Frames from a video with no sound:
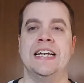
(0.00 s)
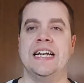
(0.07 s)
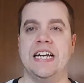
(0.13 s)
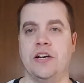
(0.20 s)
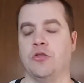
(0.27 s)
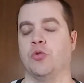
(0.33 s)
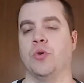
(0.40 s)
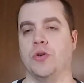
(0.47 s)

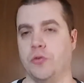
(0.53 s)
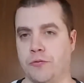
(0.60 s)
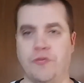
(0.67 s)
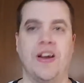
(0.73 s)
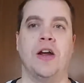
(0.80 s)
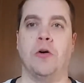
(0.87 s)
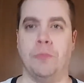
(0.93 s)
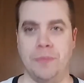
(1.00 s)
is going to
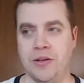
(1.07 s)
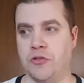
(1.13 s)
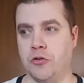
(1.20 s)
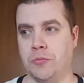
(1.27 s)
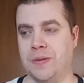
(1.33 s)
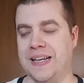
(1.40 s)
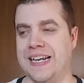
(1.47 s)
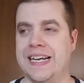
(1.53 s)
fail
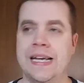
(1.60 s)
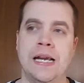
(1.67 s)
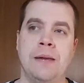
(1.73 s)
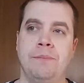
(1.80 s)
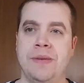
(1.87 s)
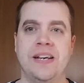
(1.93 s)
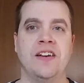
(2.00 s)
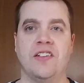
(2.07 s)
miserably
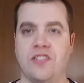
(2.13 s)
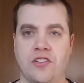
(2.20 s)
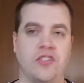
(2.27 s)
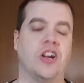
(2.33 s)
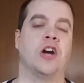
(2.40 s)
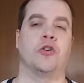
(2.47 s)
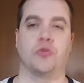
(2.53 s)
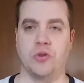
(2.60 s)
because his
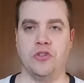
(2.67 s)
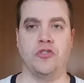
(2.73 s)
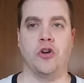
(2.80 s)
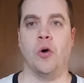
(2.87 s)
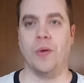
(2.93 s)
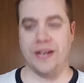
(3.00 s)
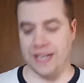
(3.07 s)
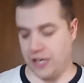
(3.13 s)
country's
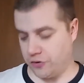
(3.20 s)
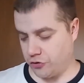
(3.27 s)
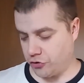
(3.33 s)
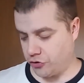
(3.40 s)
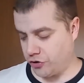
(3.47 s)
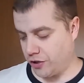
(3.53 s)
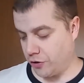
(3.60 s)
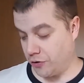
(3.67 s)
going down the
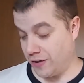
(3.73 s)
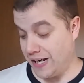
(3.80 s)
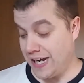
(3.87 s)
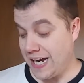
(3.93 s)
shitter.